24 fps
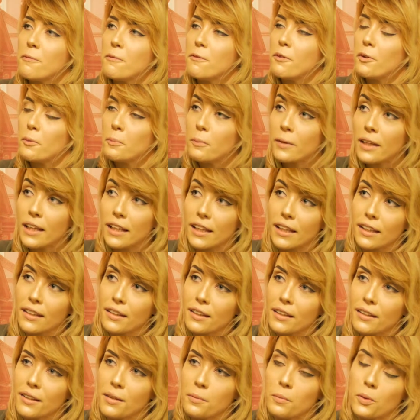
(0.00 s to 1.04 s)
For me,
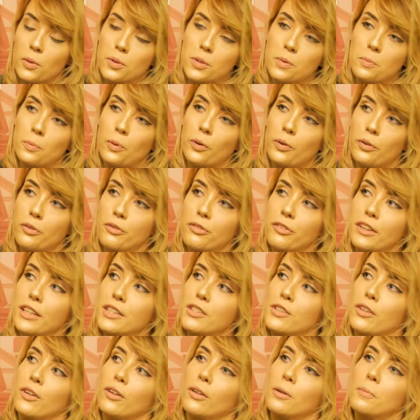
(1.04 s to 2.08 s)
the most important
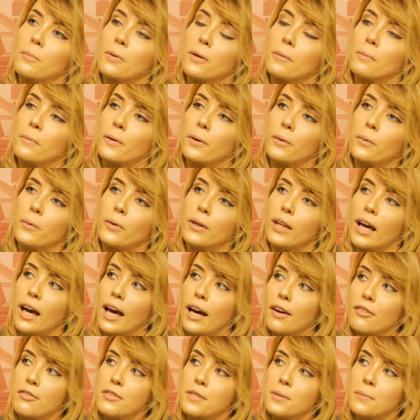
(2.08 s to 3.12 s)
feature on a puppet would
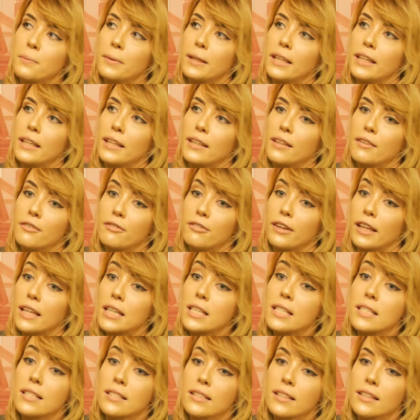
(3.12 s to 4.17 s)
have to be the
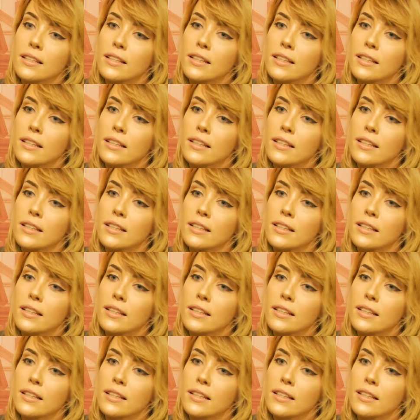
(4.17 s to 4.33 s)
face.